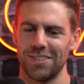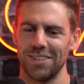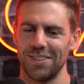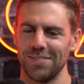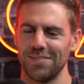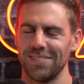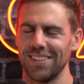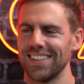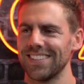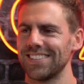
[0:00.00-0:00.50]

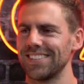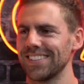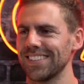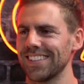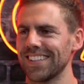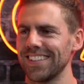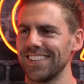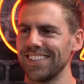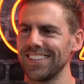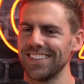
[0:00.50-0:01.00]
too much you
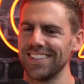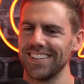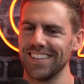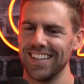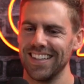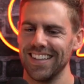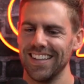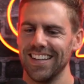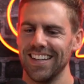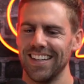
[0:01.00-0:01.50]
can do.
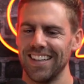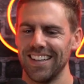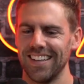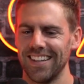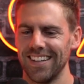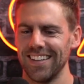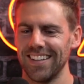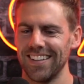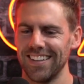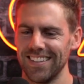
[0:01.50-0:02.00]

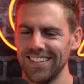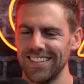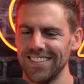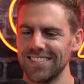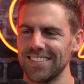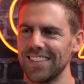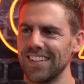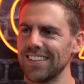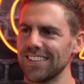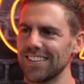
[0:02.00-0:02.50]
The
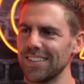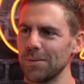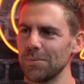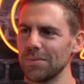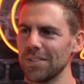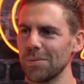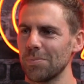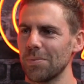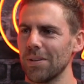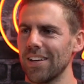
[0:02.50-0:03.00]
sun
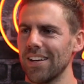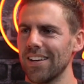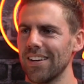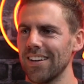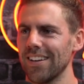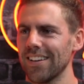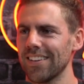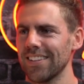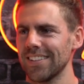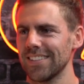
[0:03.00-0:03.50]
comes up again,
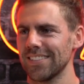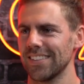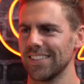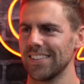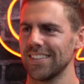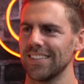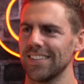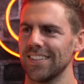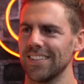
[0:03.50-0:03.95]
like they said,